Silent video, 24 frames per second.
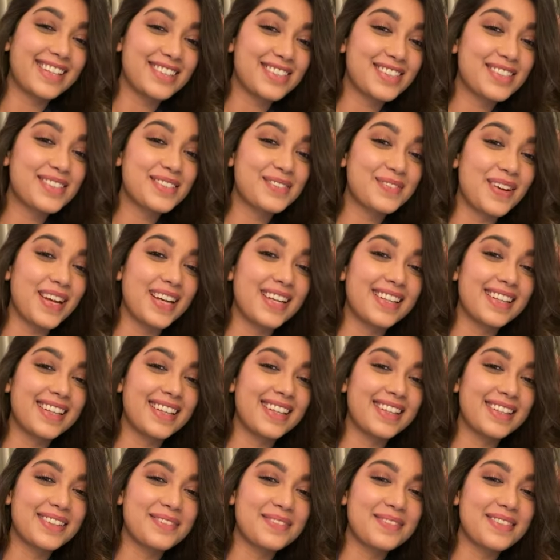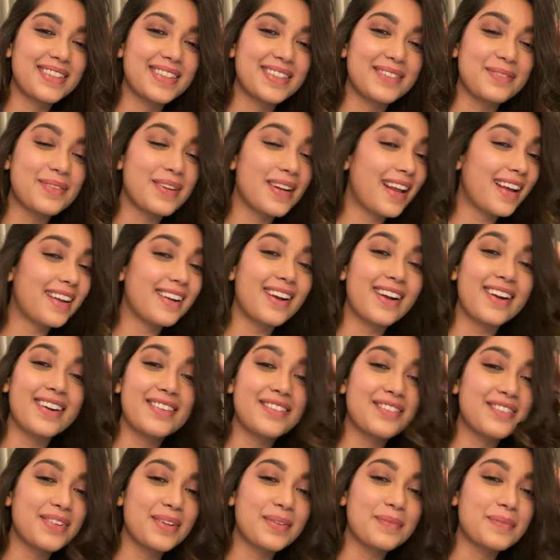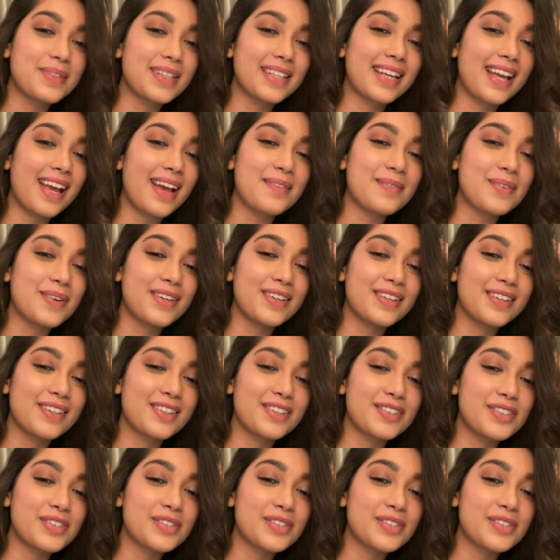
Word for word: Now she's smiling at me, but I can't flip the cam on